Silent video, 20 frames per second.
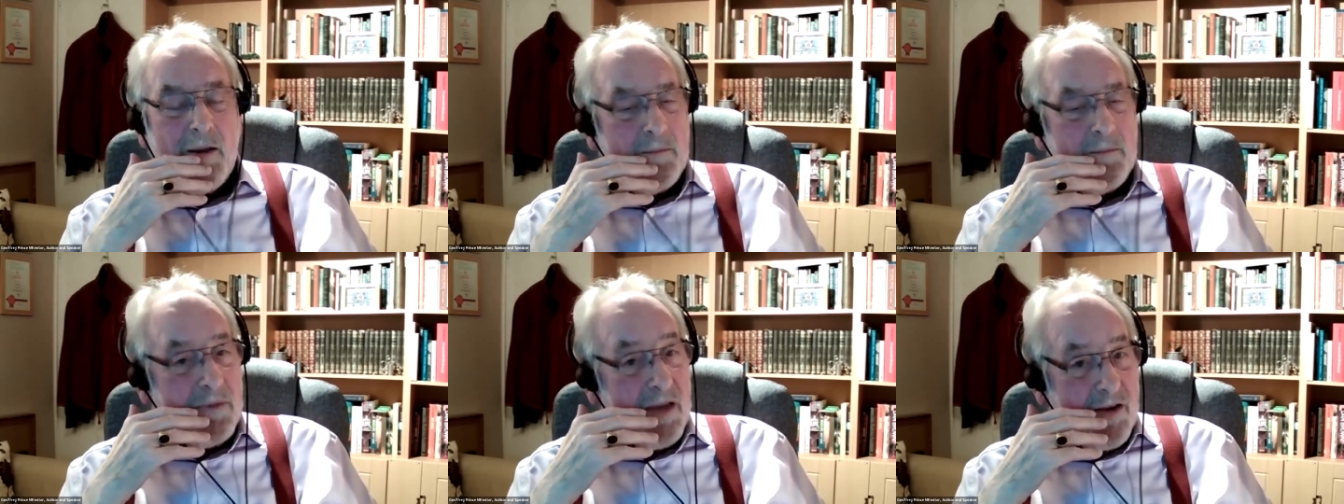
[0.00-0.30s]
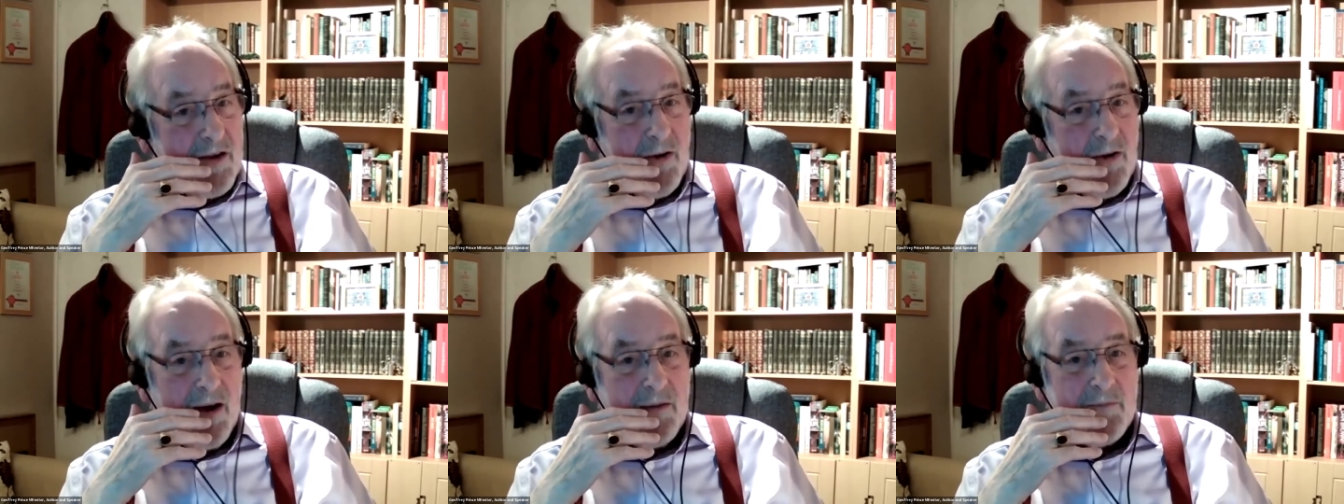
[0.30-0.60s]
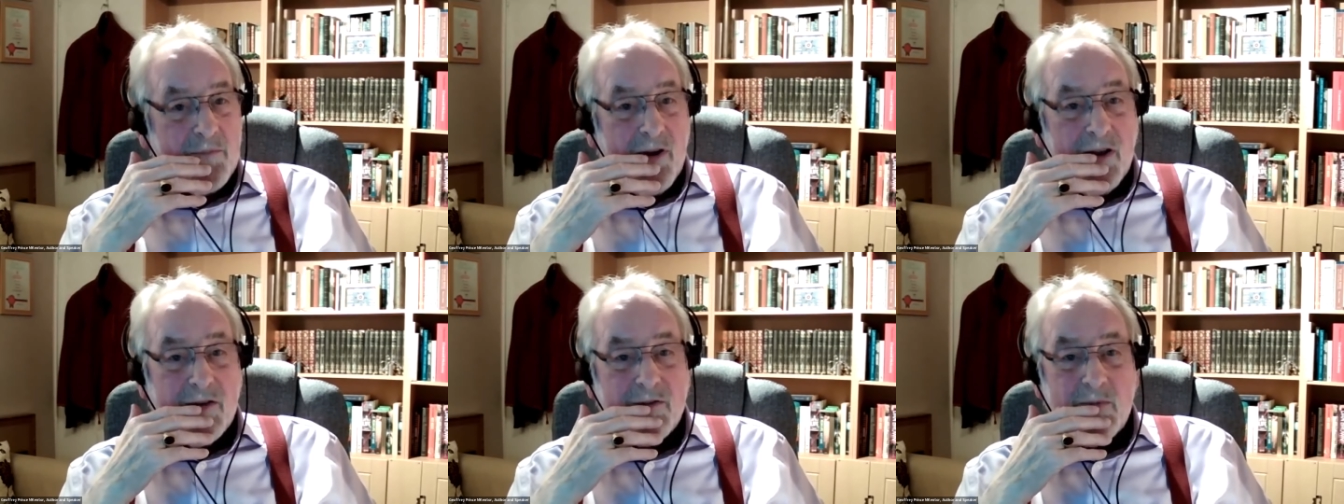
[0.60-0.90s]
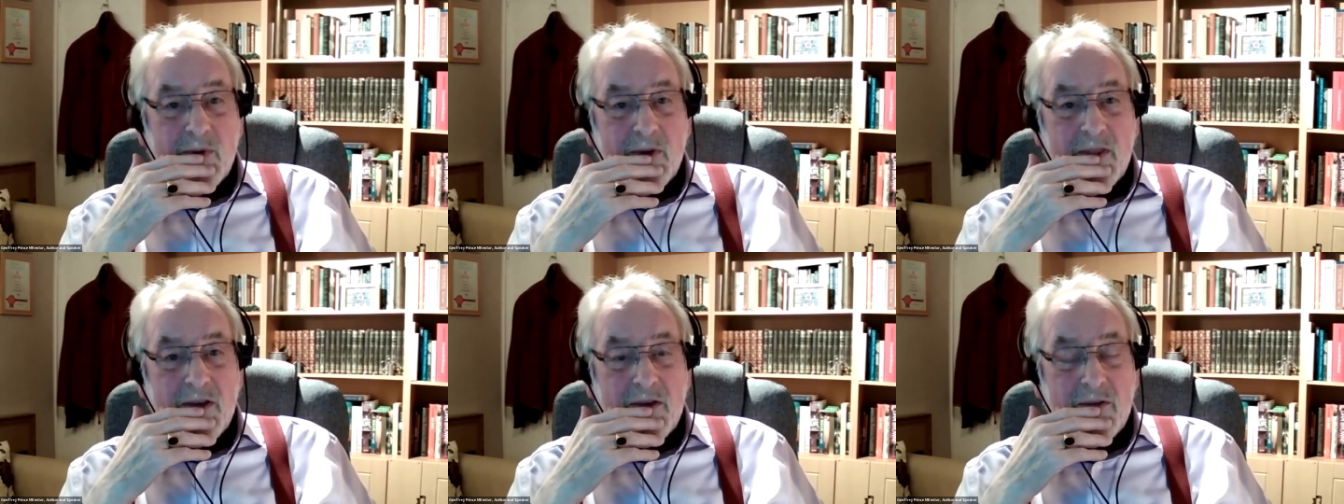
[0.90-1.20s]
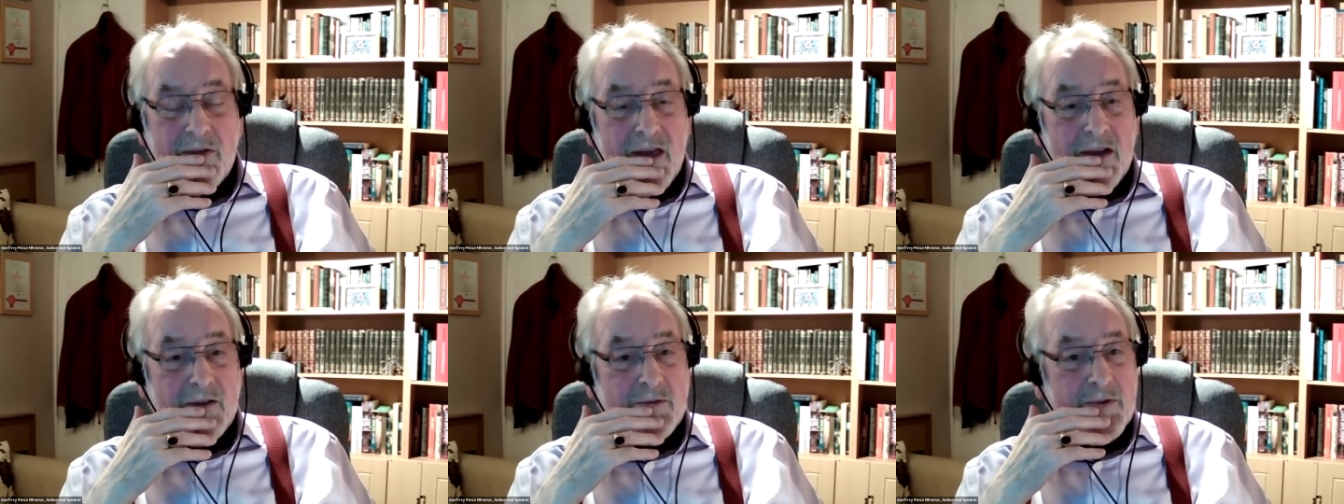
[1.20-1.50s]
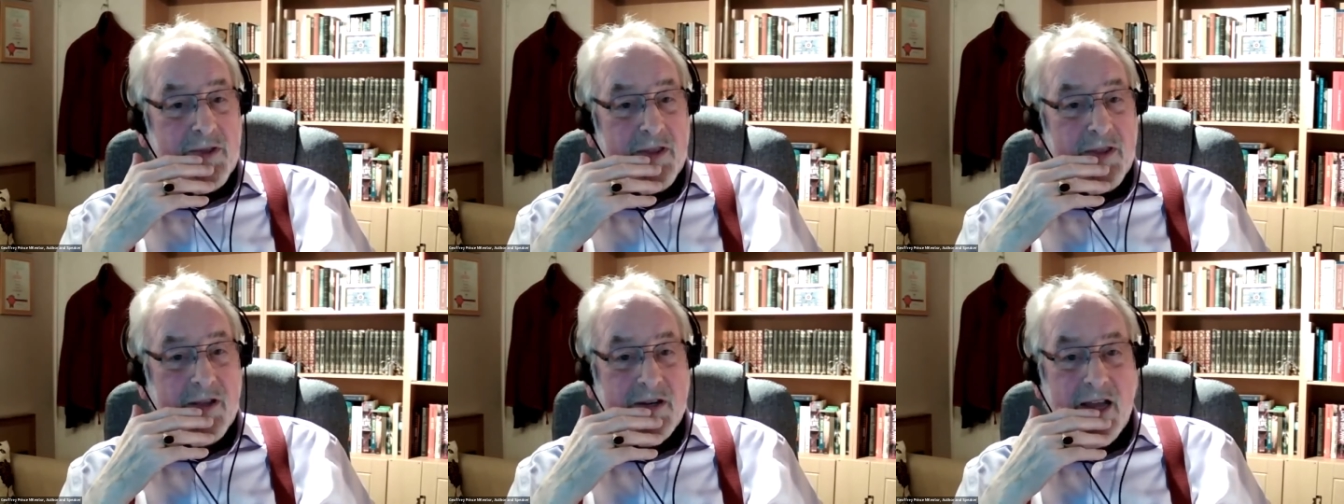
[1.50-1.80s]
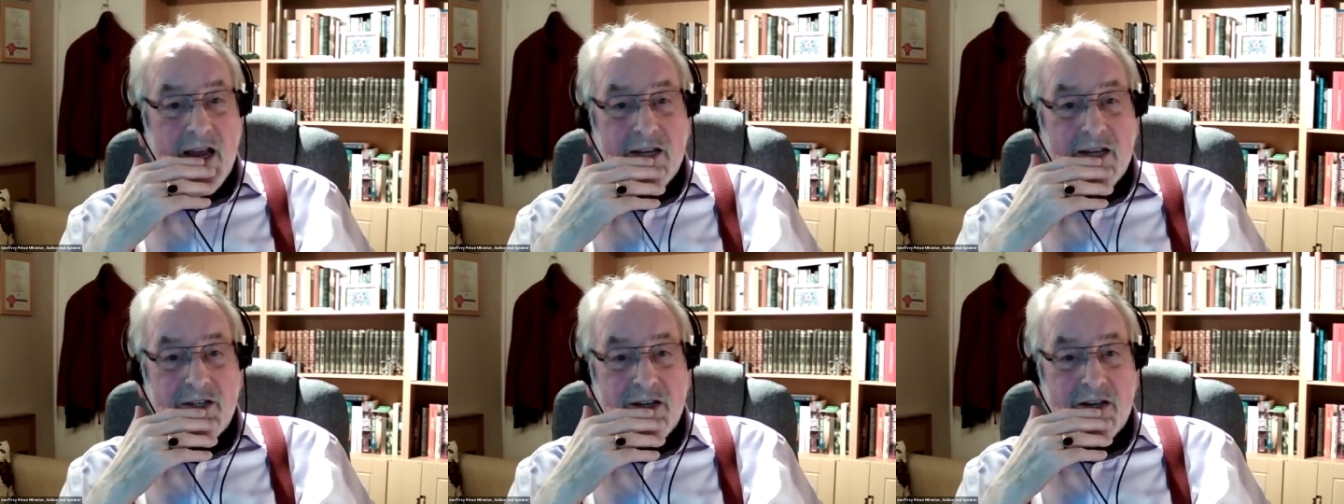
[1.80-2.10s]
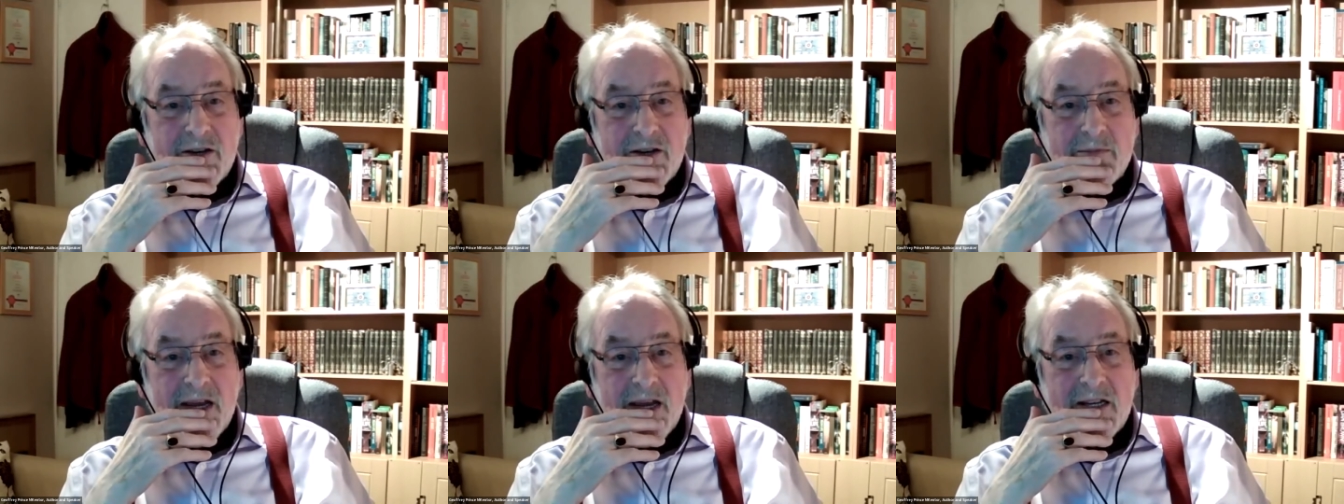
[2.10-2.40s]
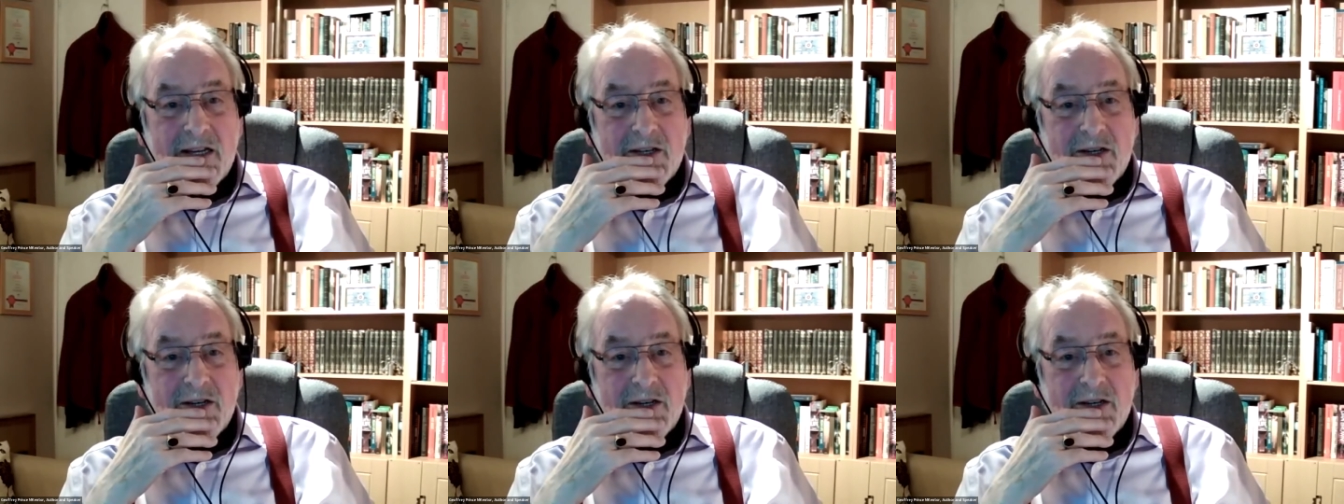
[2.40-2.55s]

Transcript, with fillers: being quite blunt with you, those were the days you could make